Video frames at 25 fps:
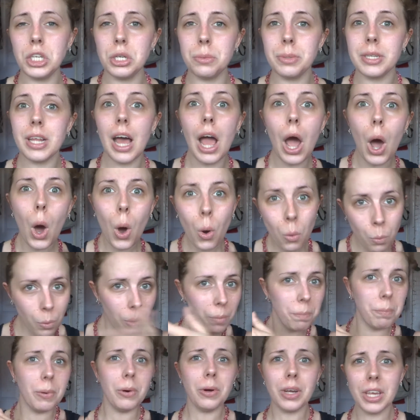She was like, oh,
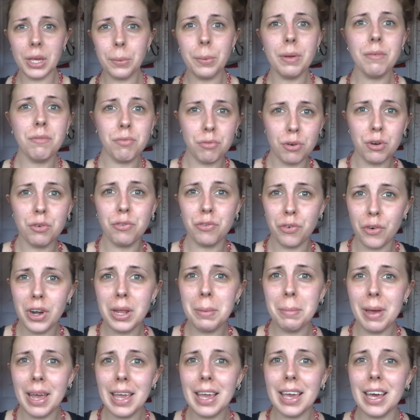we'll book you in for a
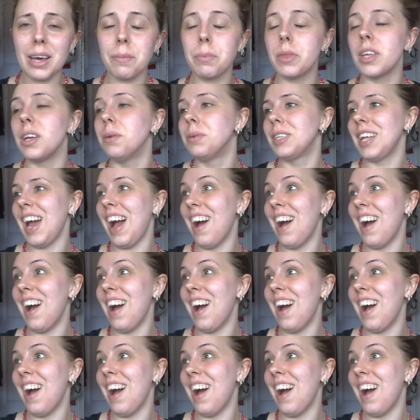free makeup thing. I was like,